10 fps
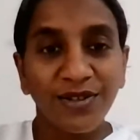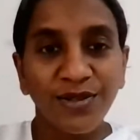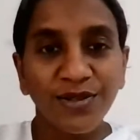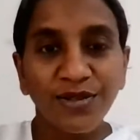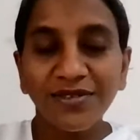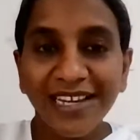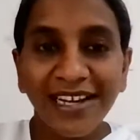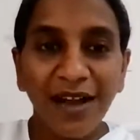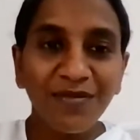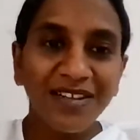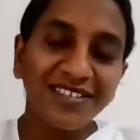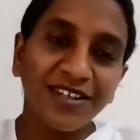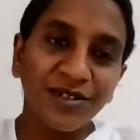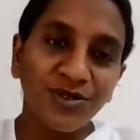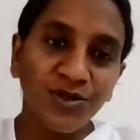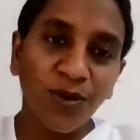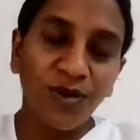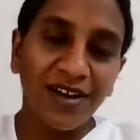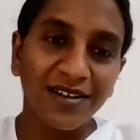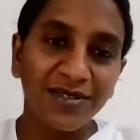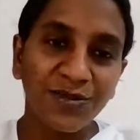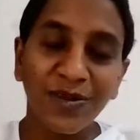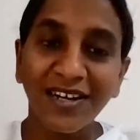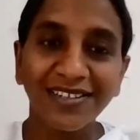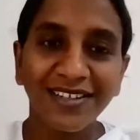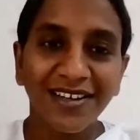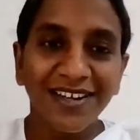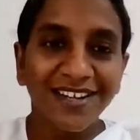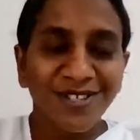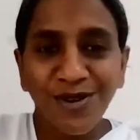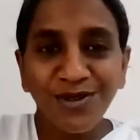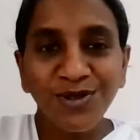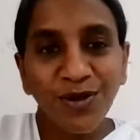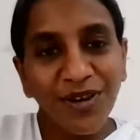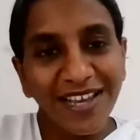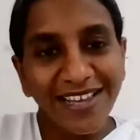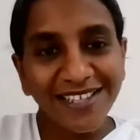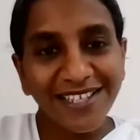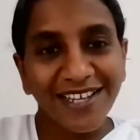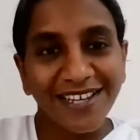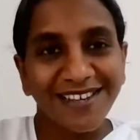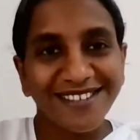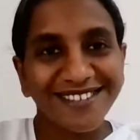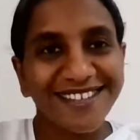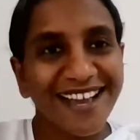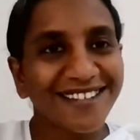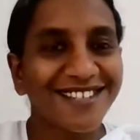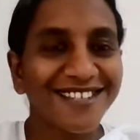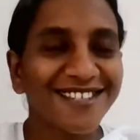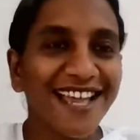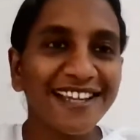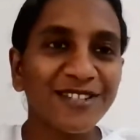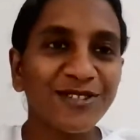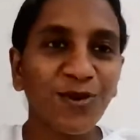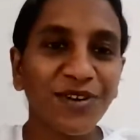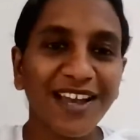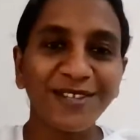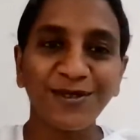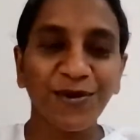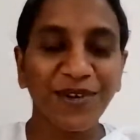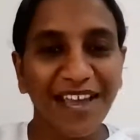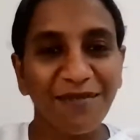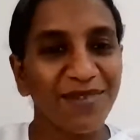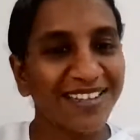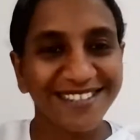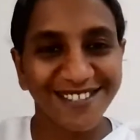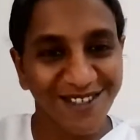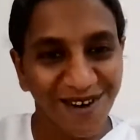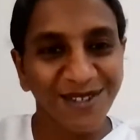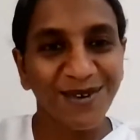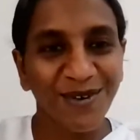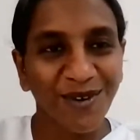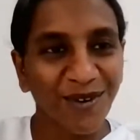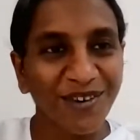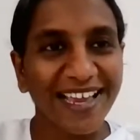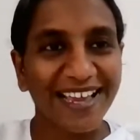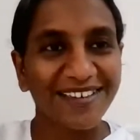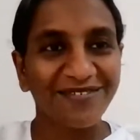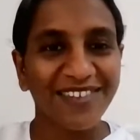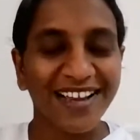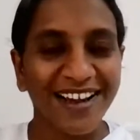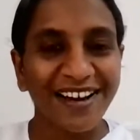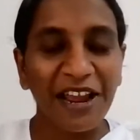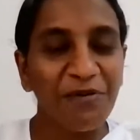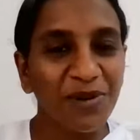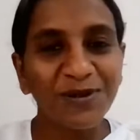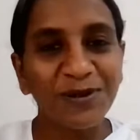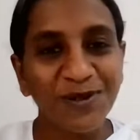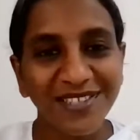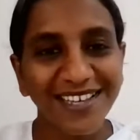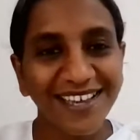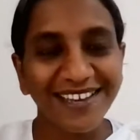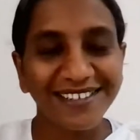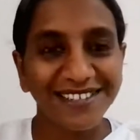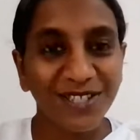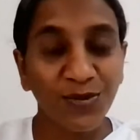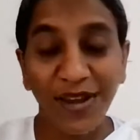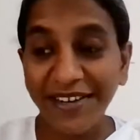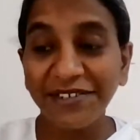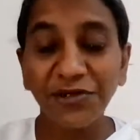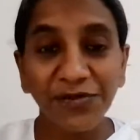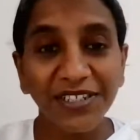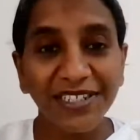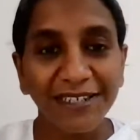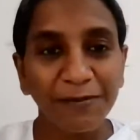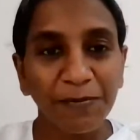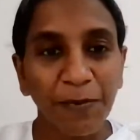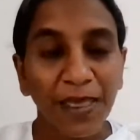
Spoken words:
So, they come and console us, but it's not so easy. They are just saying it's okay, but it's not so okay. We are able to see it. It's very difficult.